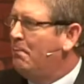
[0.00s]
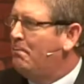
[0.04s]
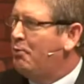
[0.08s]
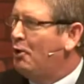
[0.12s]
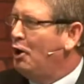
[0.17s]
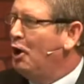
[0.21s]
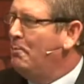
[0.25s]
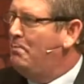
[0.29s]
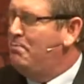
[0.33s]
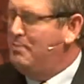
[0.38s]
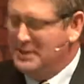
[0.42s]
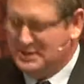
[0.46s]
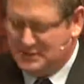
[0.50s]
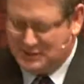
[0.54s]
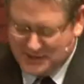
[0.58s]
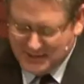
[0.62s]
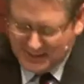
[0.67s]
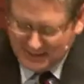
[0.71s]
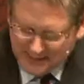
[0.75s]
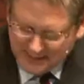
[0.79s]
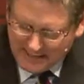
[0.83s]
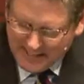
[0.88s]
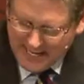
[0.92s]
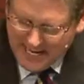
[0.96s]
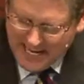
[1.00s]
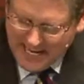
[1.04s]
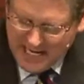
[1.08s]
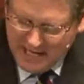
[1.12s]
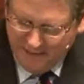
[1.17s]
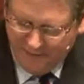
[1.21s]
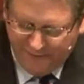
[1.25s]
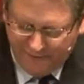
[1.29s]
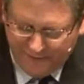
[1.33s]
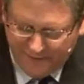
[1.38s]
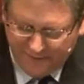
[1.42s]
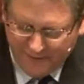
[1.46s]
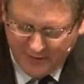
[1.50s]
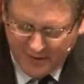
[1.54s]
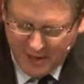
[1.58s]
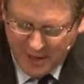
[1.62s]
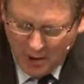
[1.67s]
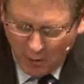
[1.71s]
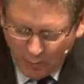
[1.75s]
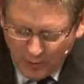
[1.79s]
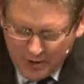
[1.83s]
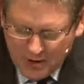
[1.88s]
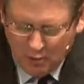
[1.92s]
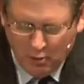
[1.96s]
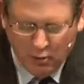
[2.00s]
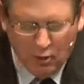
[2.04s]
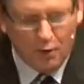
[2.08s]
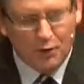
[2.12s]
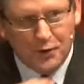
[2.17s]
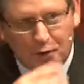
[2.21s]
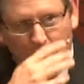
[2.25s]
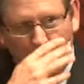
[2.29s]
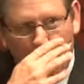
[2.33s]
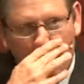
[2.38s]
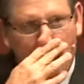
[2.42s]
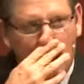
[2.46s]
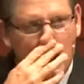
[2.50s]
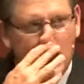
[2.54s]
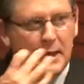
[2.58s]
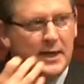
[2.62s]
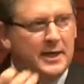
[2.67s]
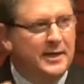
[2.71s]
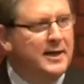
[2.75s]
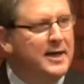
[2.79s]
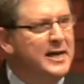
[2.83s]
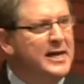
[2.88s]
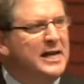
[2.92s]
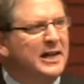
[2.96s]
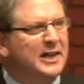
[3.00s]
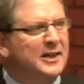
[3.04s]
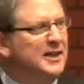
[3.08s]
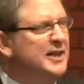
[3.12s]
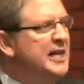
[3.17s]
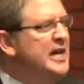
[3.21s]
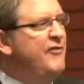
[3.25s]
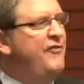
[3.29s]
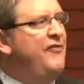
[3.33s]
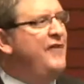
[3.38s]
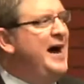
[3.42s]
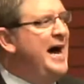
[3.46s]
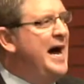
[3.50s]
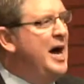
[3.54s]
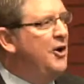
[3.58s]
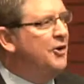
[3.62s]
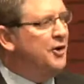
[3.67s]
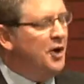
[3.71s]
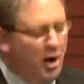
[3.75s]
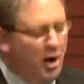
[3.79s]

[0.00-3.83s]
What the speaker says: purpose in life. We hold on and live out